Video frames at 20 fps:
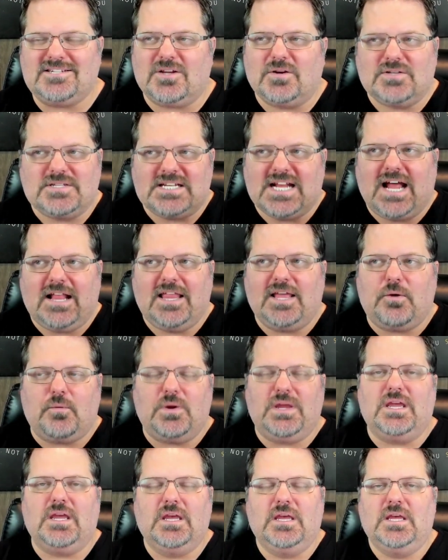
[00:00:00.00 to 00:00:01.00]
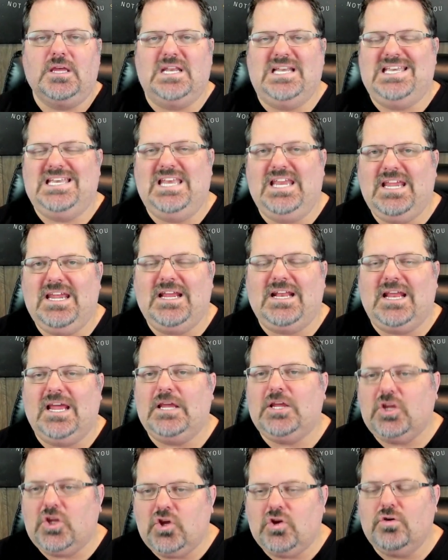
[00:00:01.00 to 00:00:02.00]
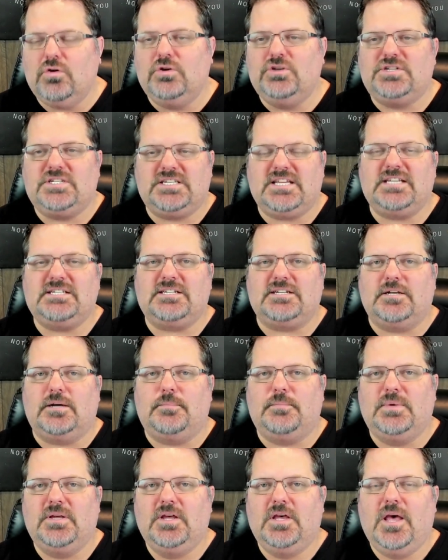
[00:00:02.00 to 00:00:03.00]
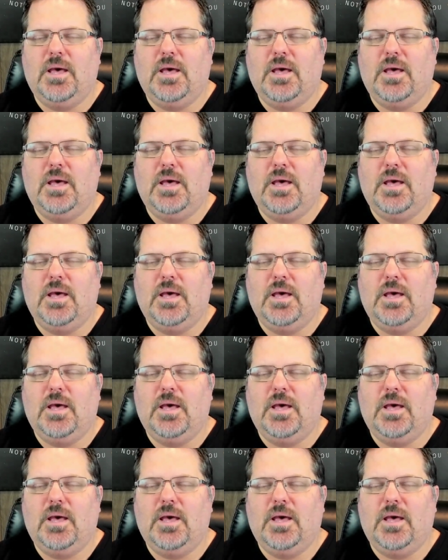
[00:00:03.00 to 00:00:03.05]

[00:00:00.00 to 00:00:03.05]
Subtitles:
So it's not like we need a huge system,